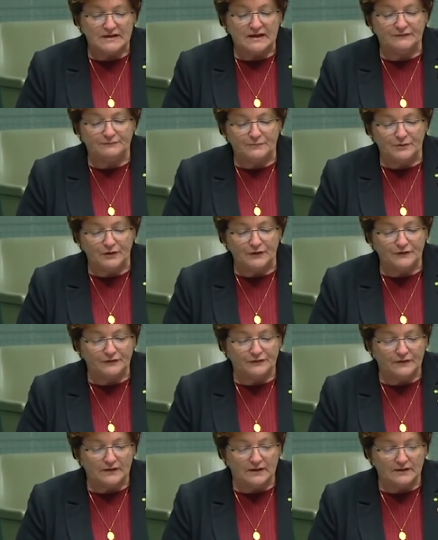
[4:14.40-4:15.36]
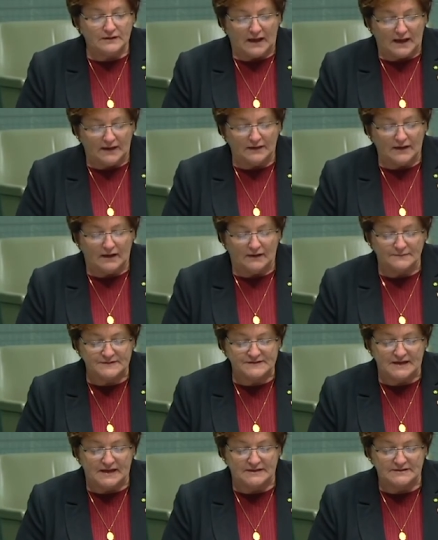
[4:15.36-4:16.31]
if birth
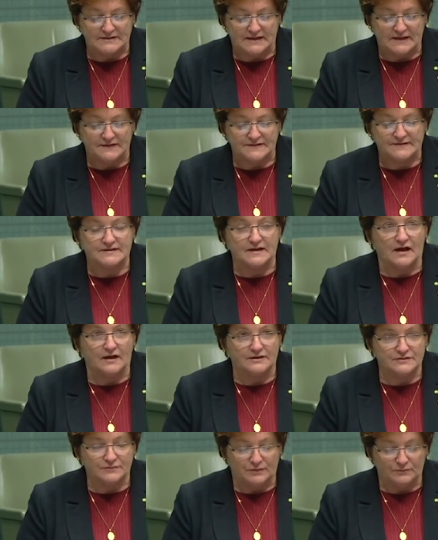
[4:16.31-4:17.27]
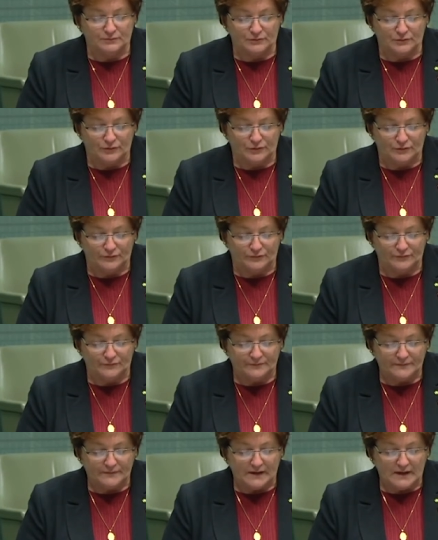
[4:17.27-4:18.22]
outcomes and deaths are to improve.
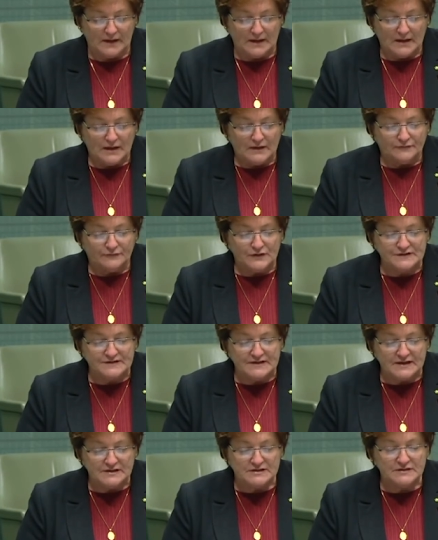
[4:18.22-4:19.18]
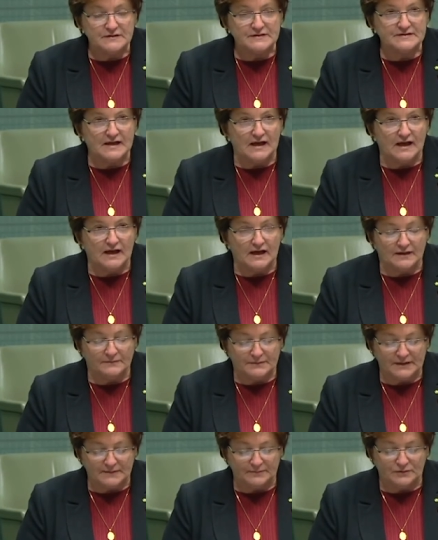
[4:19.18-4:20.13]
First Nations are,
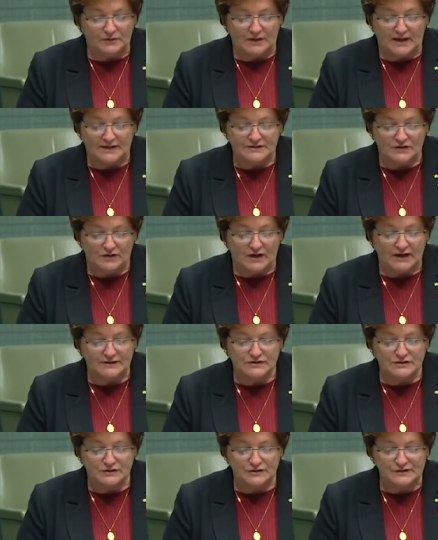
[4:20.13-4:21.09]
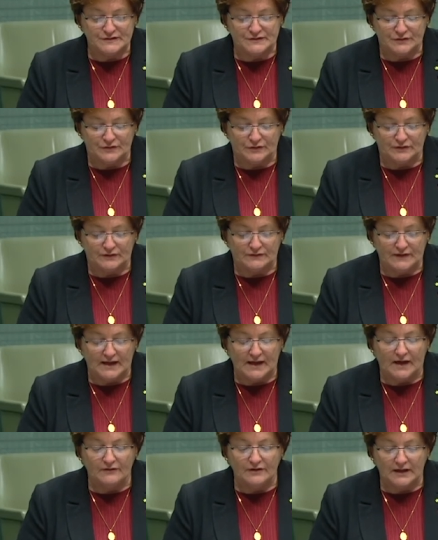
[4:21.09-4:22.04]
people are dying too soon.
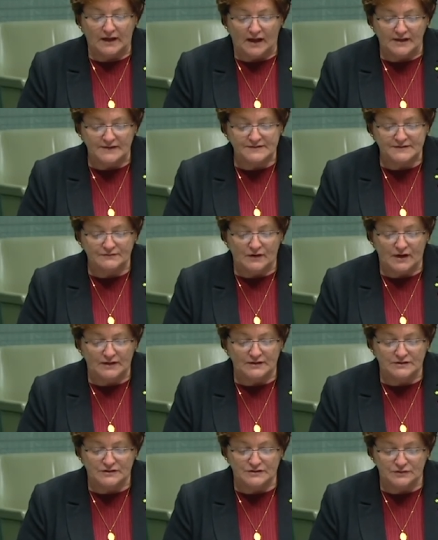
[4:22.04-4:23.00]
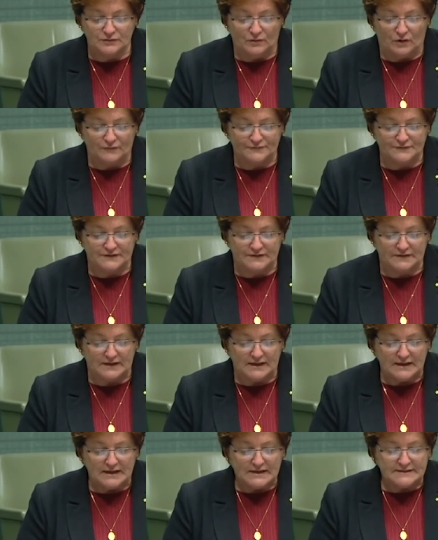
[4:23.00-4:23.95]
They are incarcerated too often,
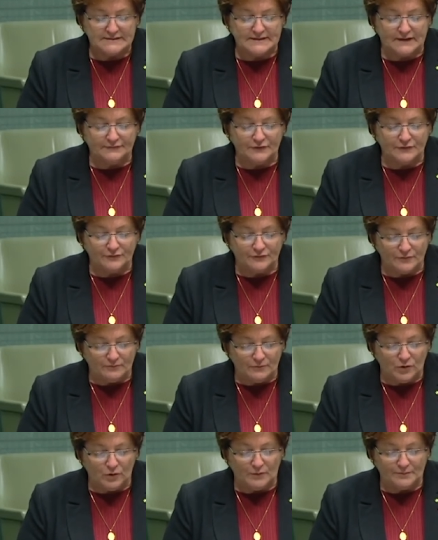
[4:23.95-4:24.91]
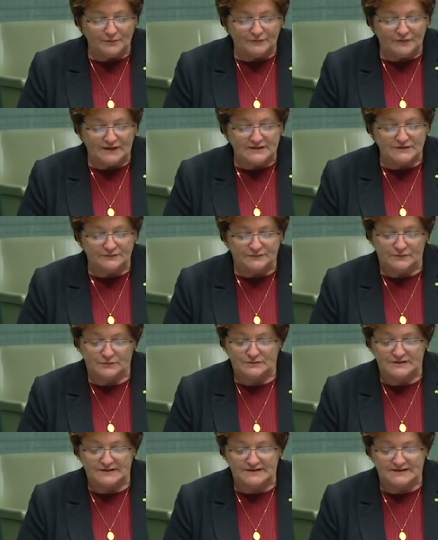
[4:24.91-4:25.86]
suffer from more
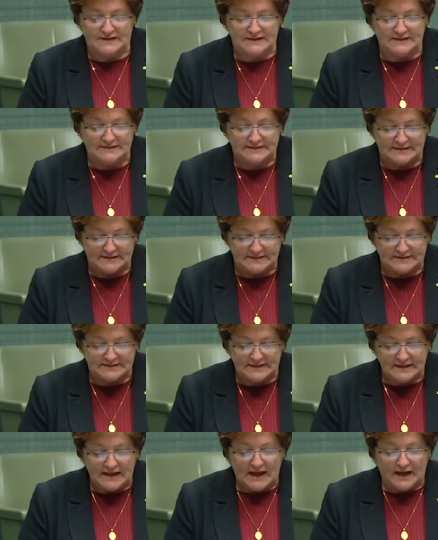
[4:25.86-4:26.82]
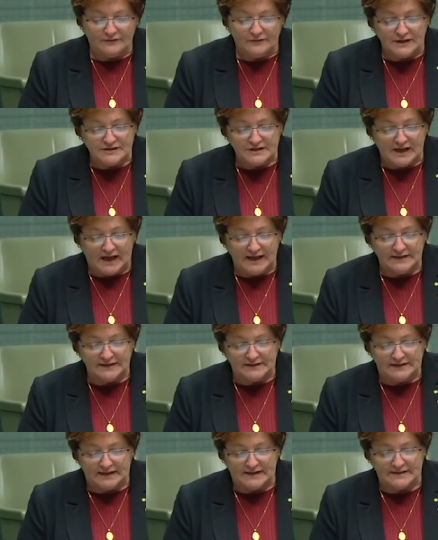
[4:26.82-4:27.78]
preventable diseases, are
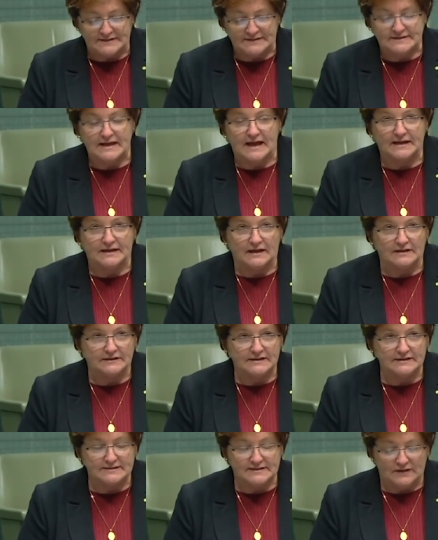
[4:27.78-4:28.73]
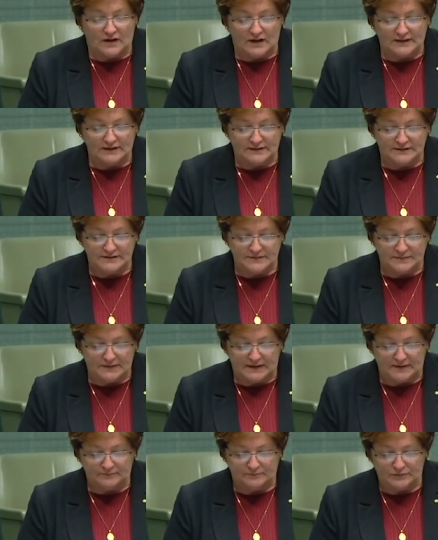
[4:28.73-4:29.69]
educated less and are less likely to
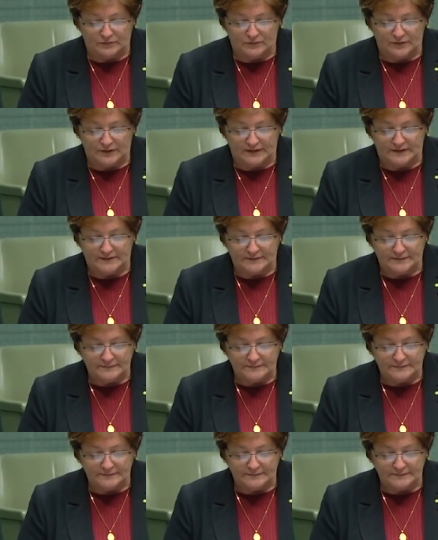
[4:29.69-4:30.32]
be employed.